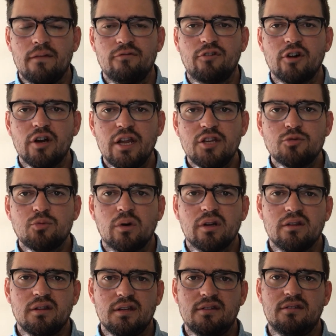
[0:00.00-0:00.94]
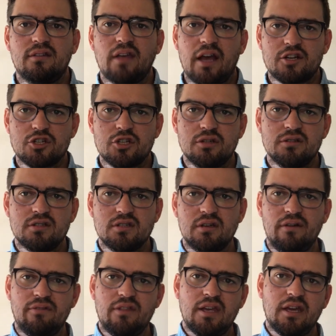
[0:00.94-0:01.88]
For each one of these sections
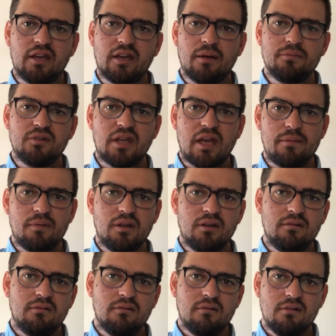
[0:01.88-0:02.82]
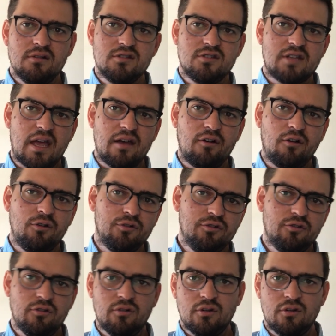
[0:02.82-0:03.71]
of the income statement, sales,